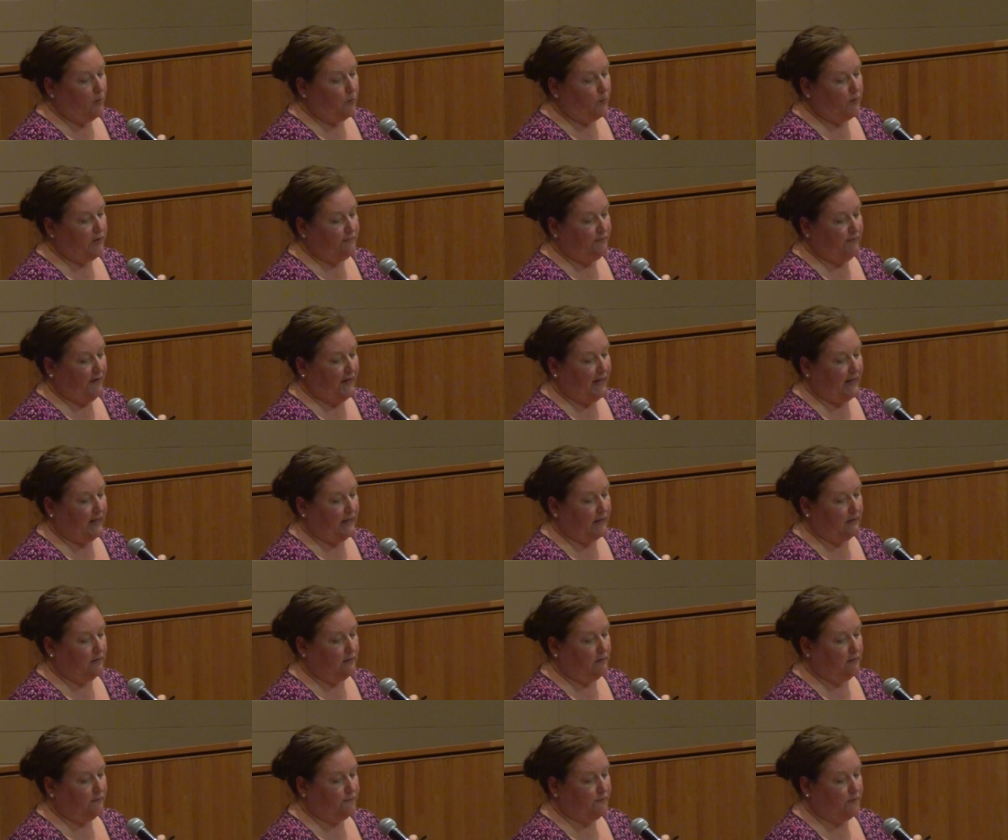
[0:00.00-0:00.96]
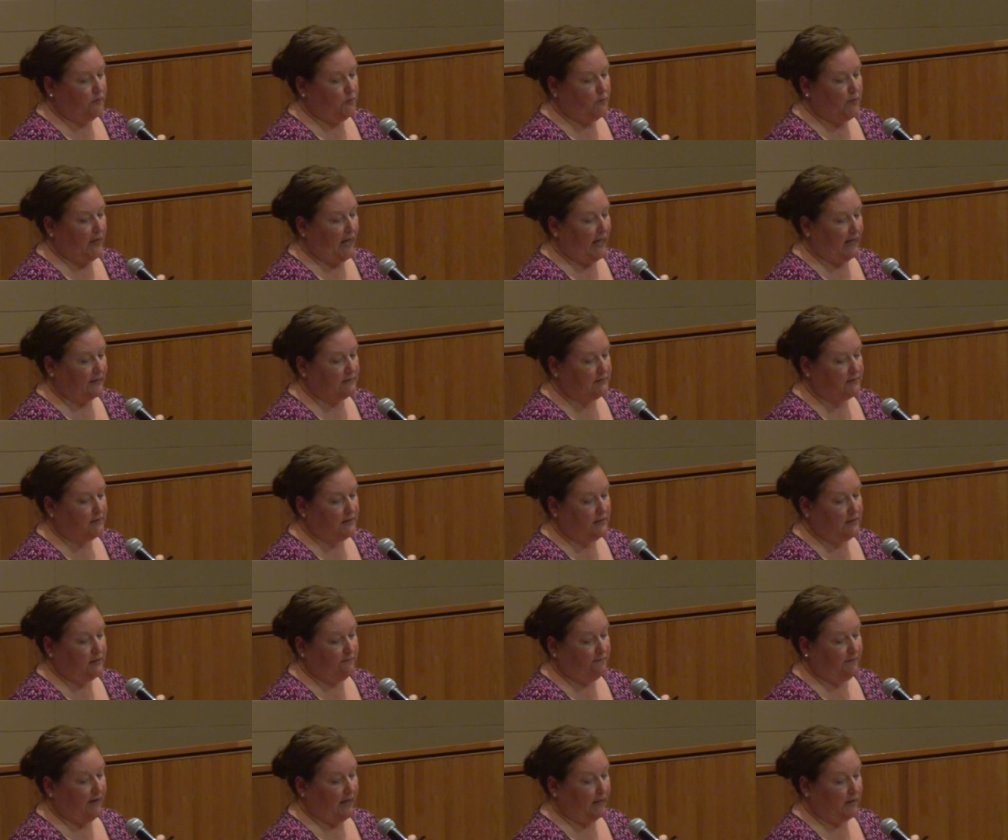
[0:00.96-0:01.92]
We've had a few gas
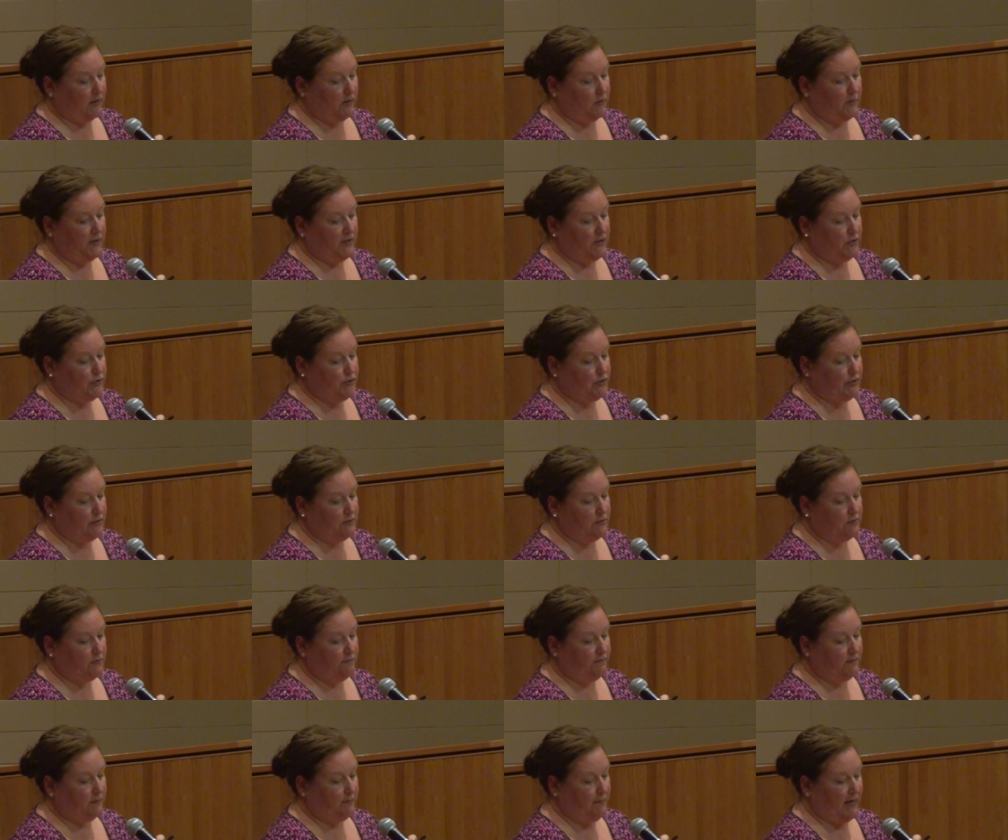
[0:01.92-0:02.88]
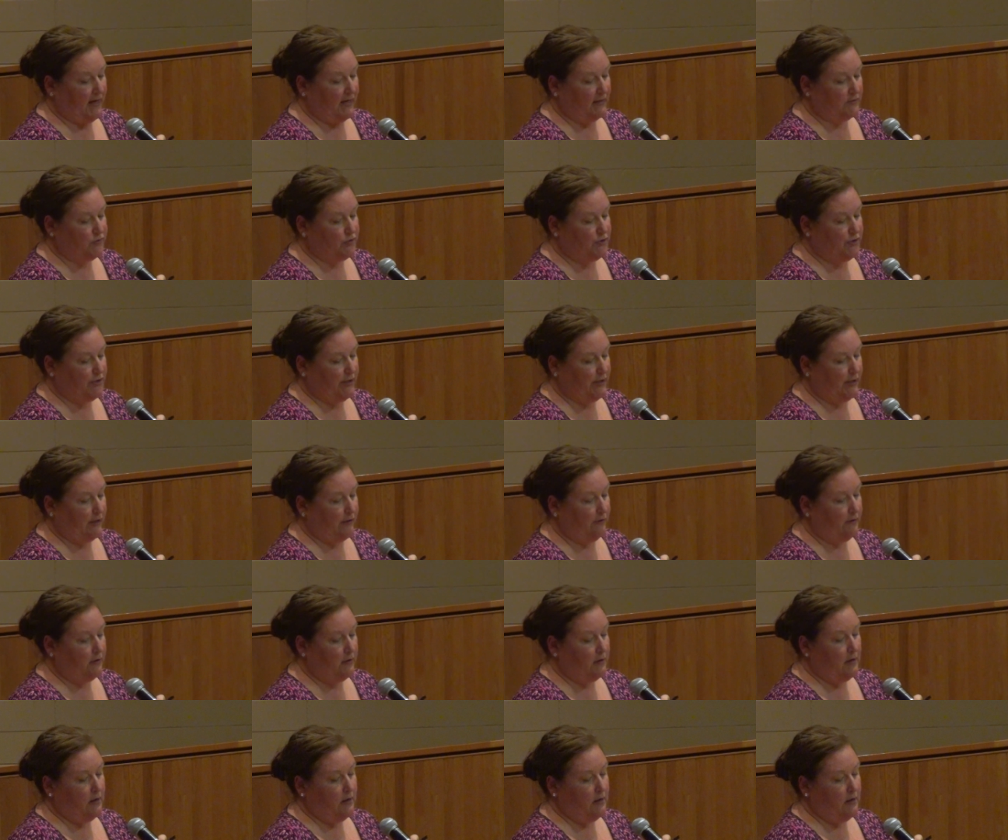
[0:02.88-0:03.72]
leak evacuations over the past year.